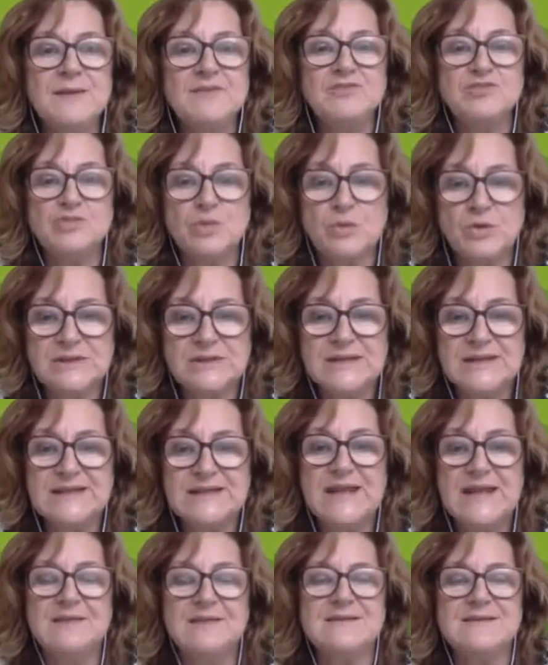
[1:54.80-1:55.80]
sorted
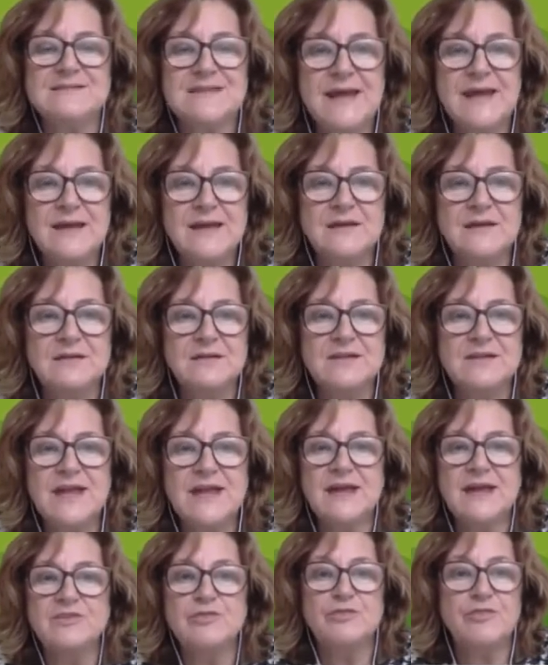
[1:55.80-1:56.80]
and recycled
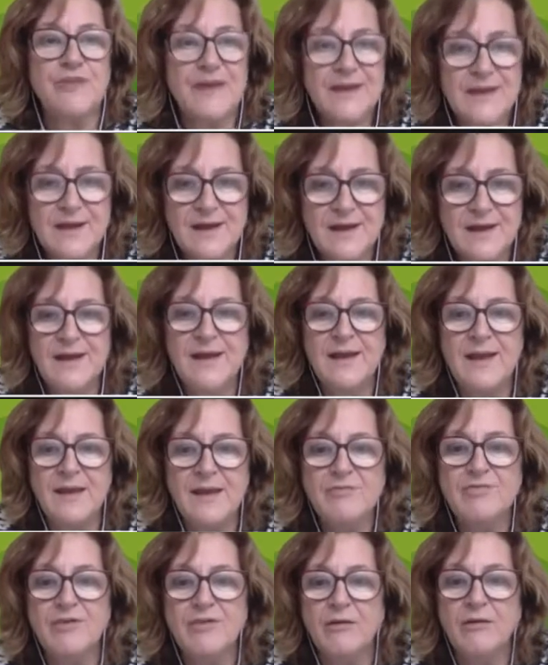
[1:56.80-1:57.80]
at very high
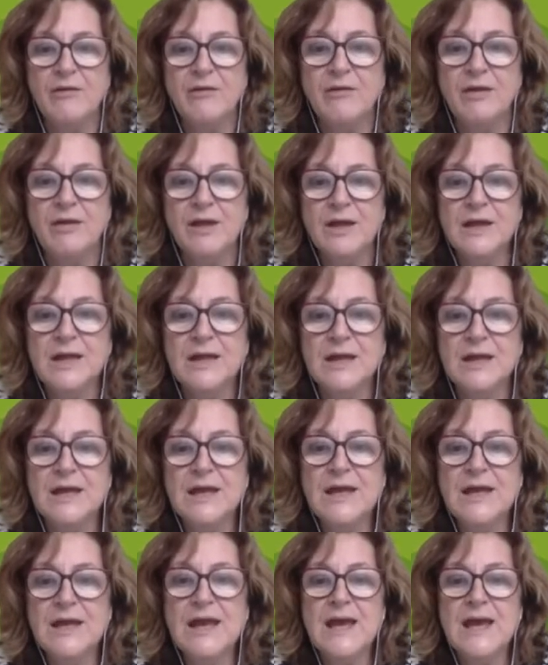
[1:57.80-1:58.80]
level
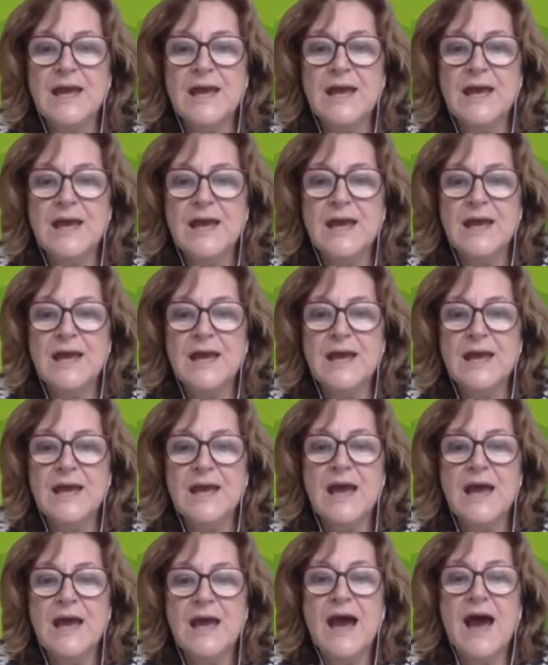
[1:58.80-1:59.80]

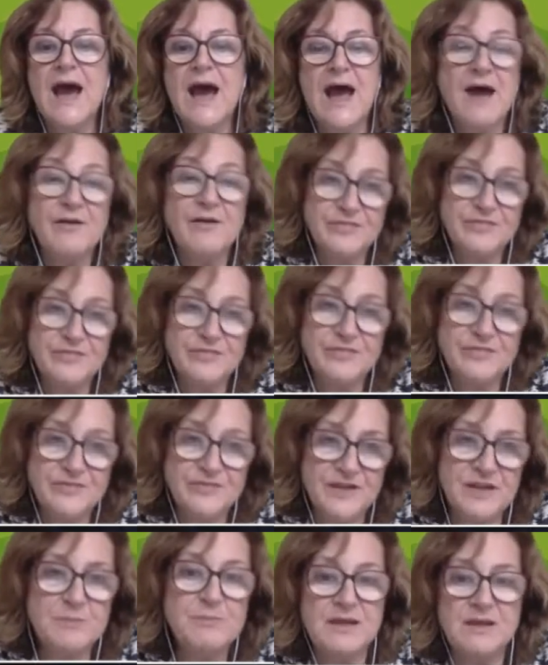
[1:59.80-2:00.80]
after being used,
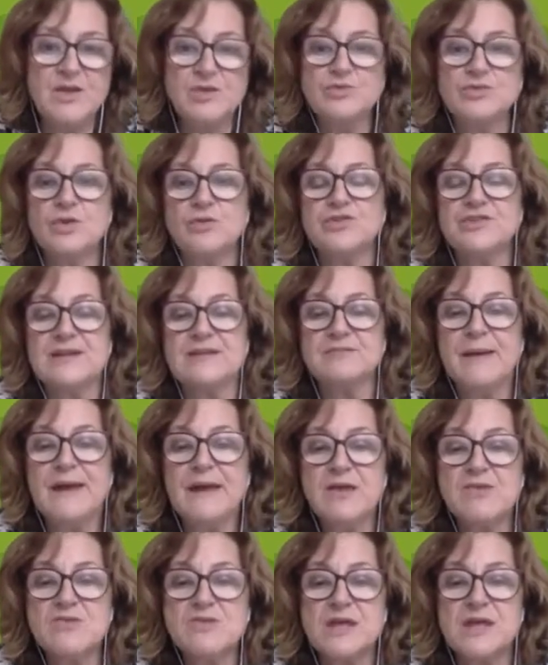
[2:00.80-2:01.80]
obviously, as packaging,